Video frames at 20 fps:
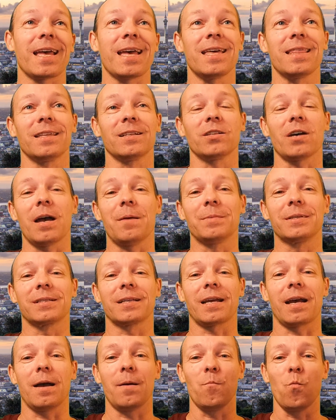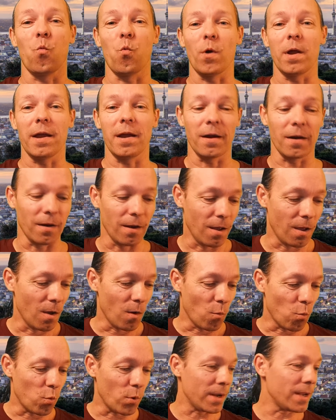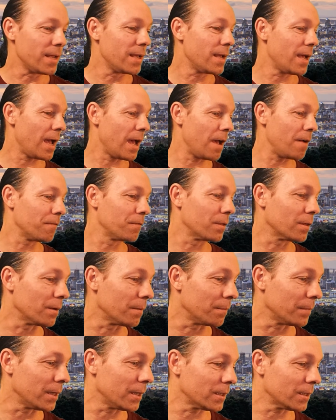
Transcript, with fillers: and the time has come where we have them.